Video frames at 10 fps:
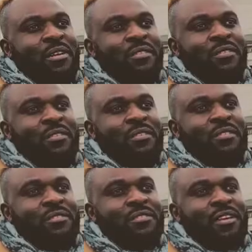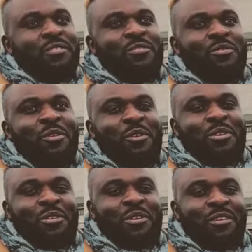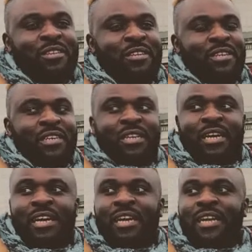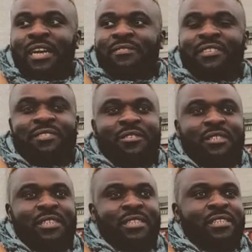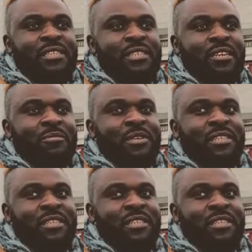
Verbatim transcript: but thanks to God, you know. Uh, life is not easy in